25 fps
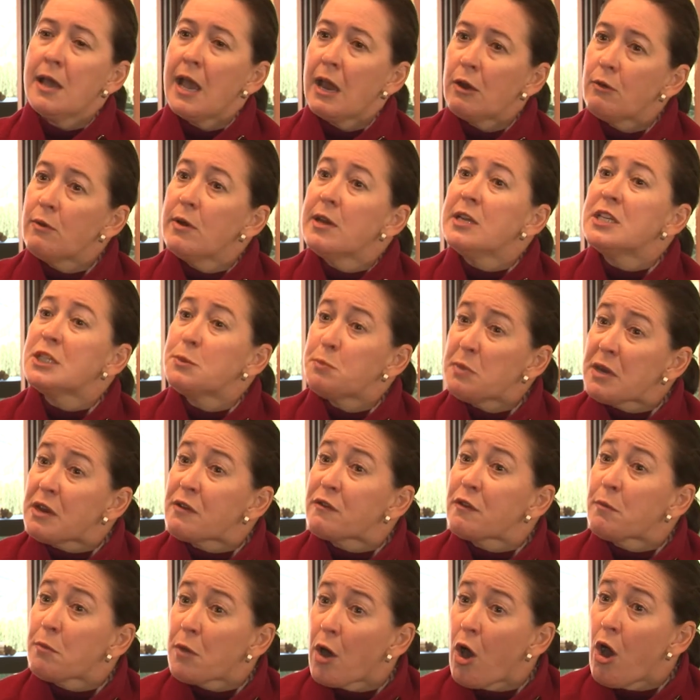and really speak
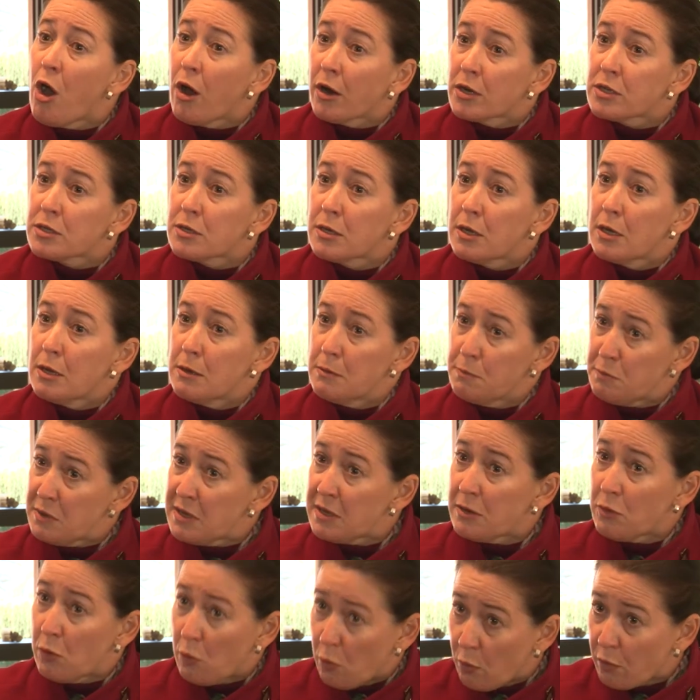from the heart.
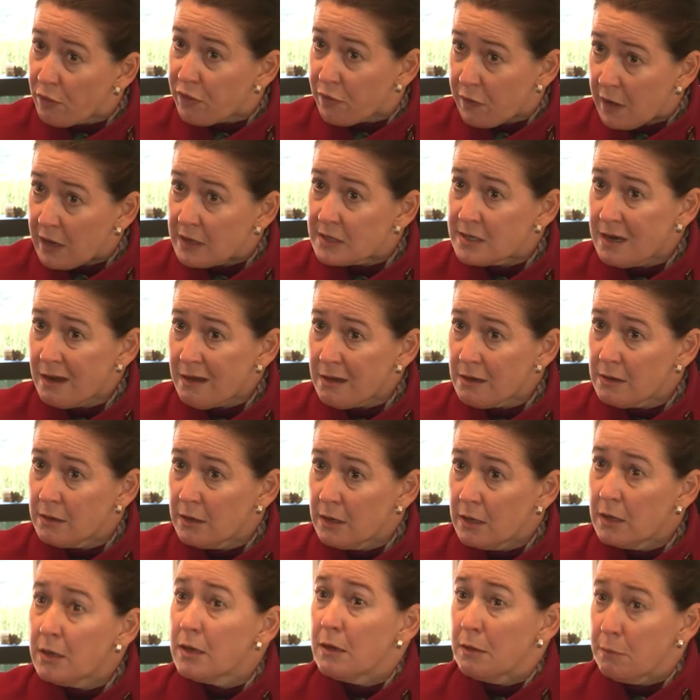Be authentic,
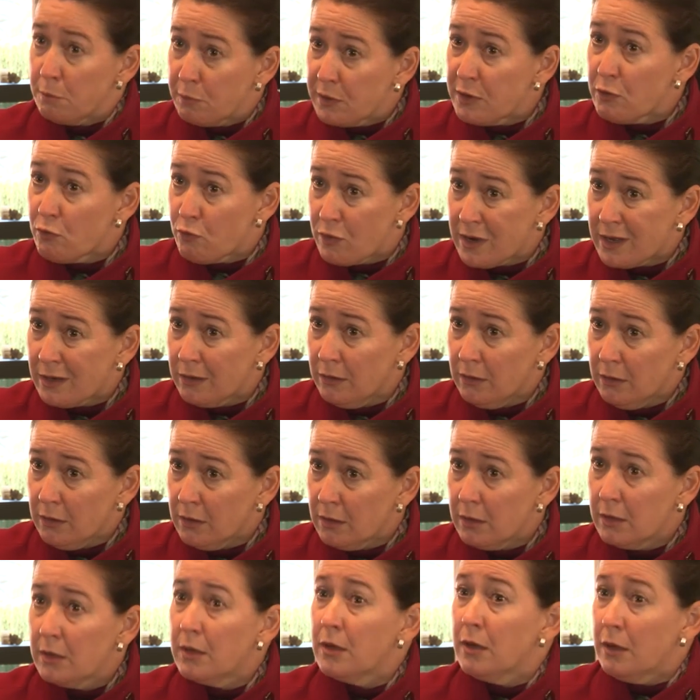be real,
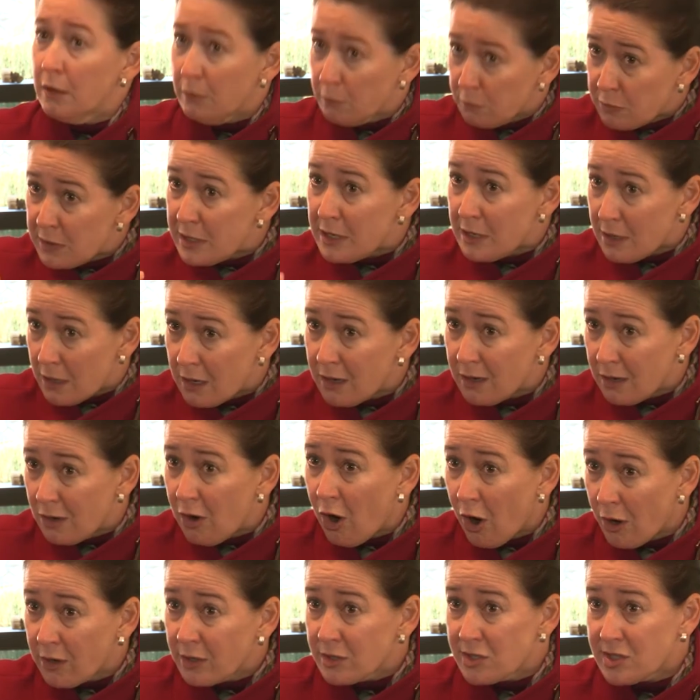be
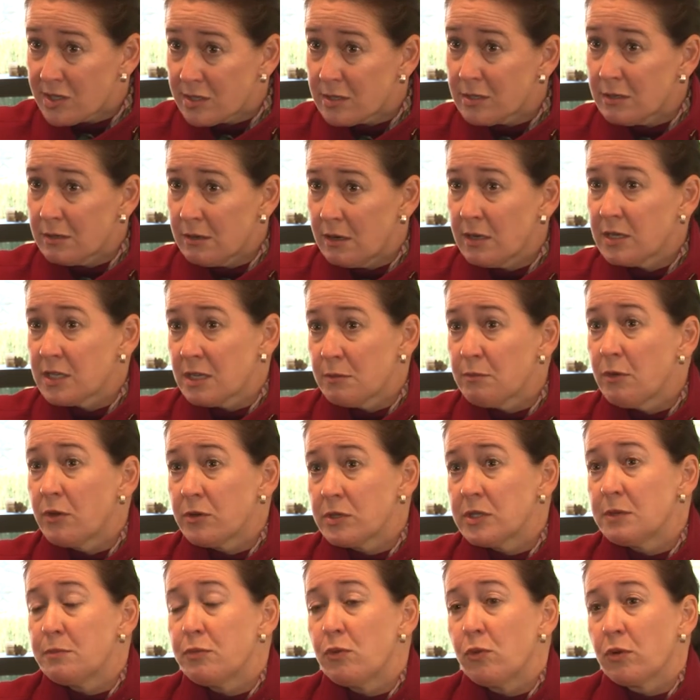honest is the
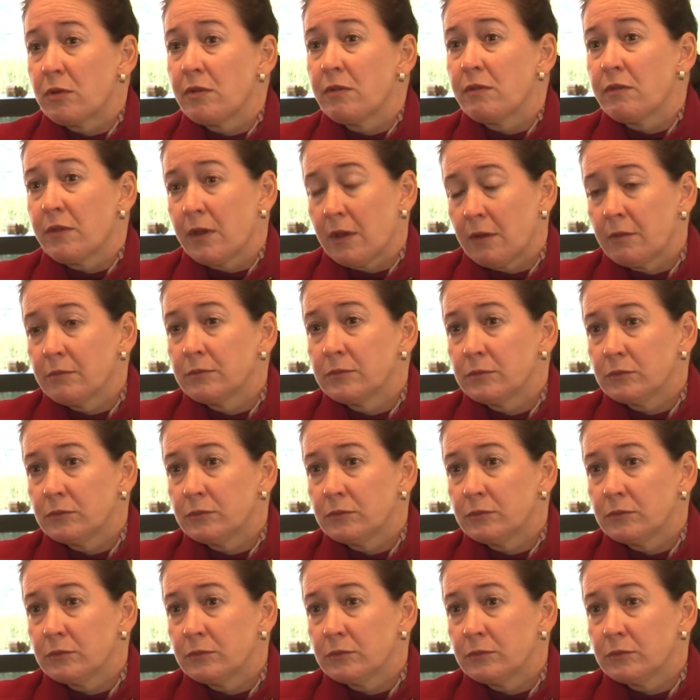most important thing.